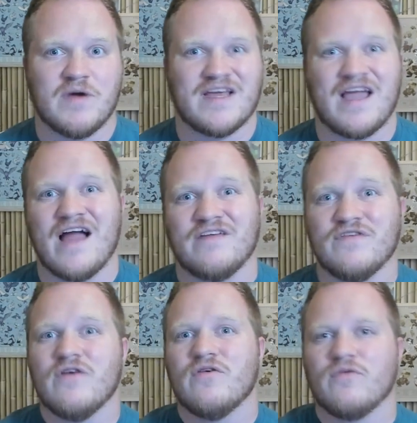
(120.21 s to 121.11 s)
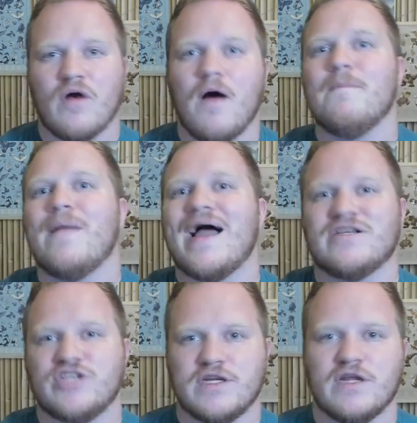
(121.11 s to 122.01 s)
way to kind of
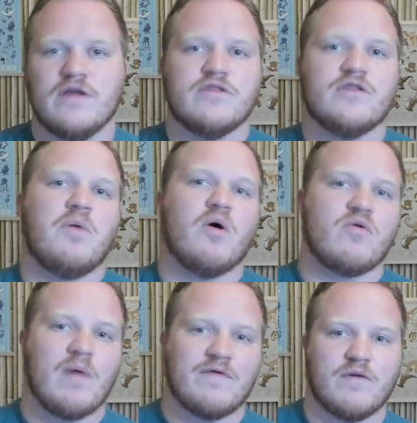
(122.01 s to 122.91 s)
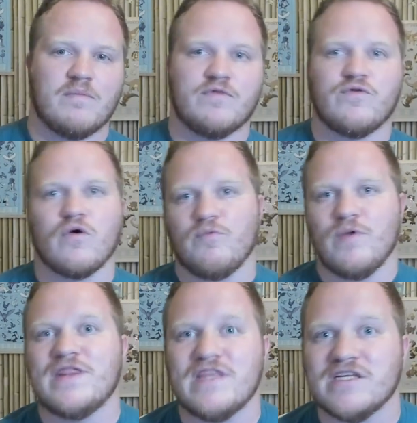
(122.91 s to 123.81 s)
imagine the Pokemon from before
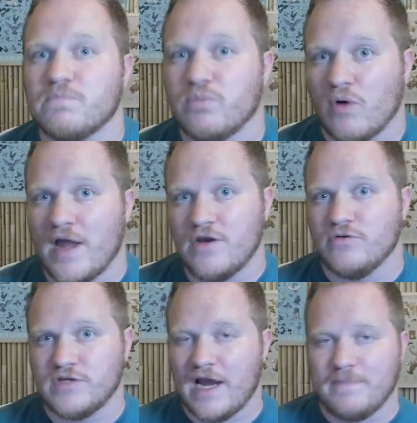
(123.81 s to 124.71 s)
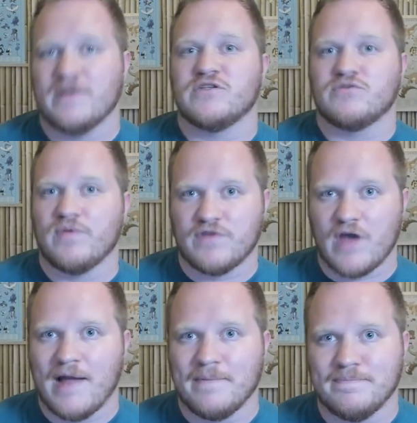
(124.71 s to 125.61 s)
with these brand new typings we've
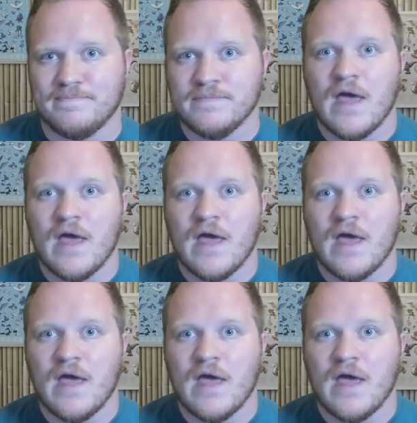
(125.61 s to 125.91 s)
gotten.